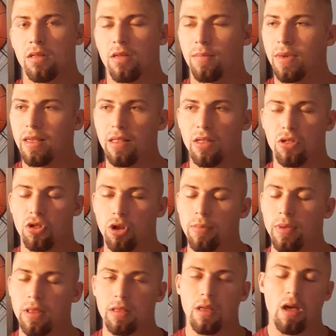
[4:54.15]
To me, this should
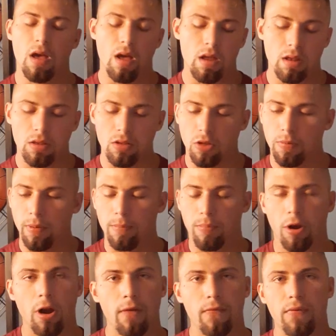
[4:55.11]
have been done and just been
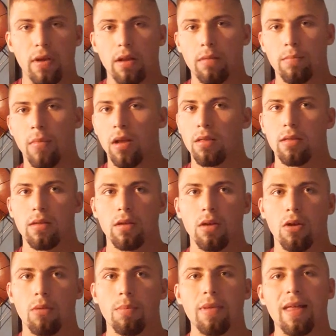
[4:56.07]
perfect months ago.